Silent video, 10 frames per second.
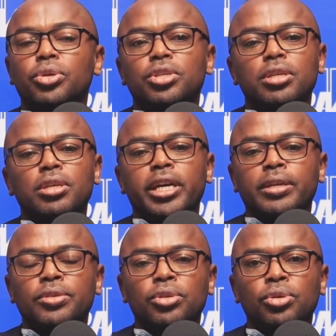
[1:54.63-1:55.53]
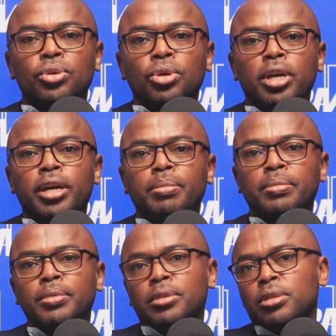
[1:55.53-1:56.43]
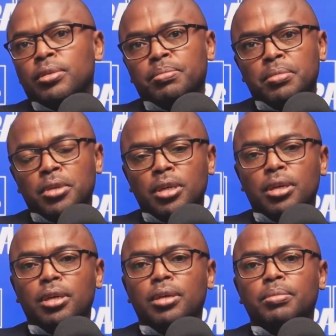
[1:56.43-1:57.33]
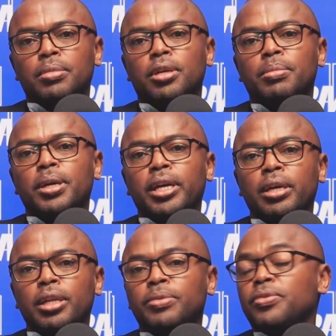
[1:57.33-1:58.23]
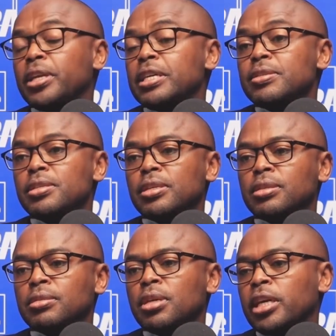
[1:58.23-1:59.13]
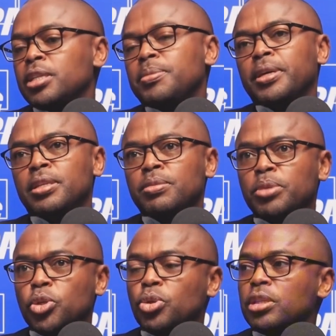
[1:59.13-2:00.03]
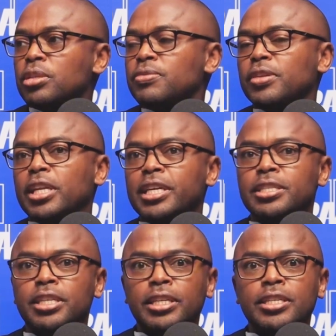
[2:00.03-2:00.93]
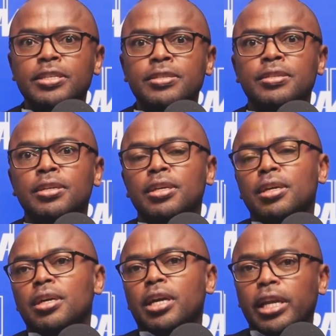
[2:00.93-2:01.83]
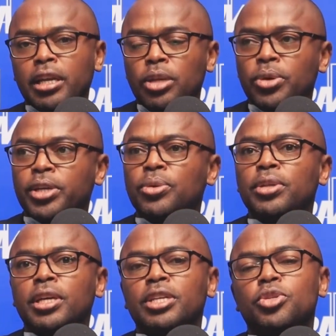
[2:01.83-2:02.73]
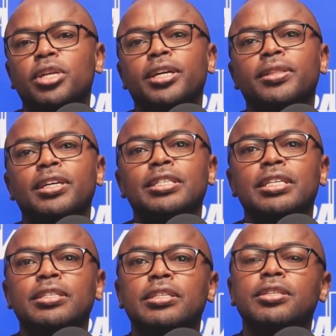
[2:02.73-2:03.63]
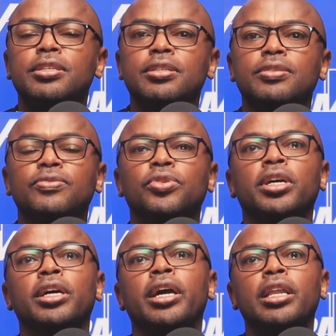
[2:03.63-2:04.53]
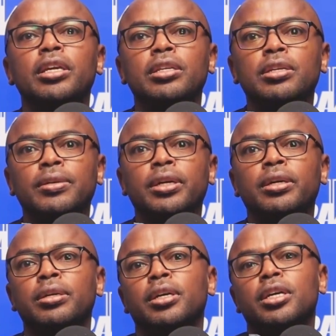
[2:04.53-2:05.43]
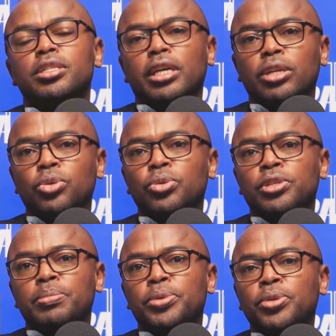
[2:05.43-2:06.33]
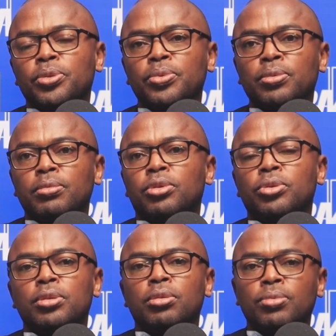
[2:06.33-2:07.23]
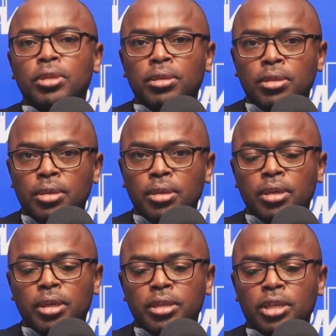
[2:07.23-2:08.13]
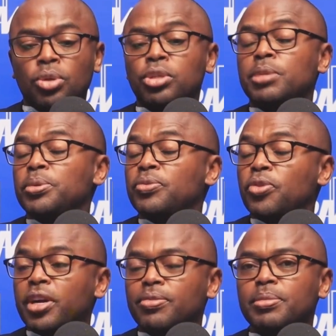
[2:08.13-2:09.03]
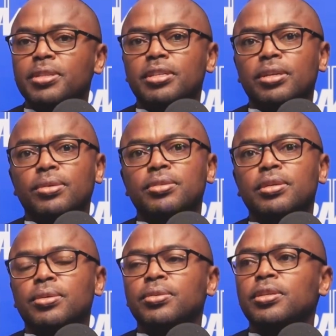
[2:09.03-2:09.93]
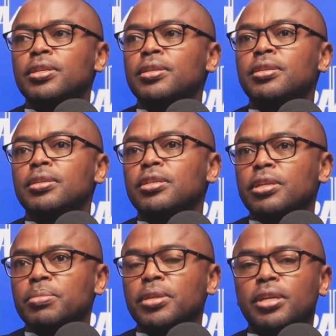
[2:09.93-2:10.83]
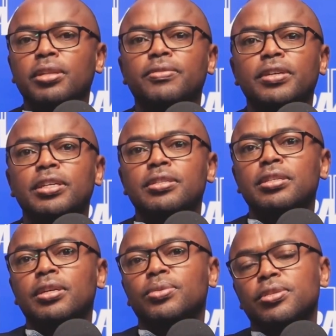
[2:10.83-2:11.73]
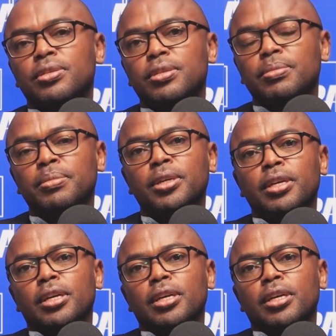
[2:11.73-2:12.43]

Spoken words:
Good. Yeah. So, I'm a health financing expert. I've doing this for the last 10 years. Currently working with the Clinton Health Access Initiative, where I lead our technical support with technical support for governments across the continent in shaping the health financing ecosystem.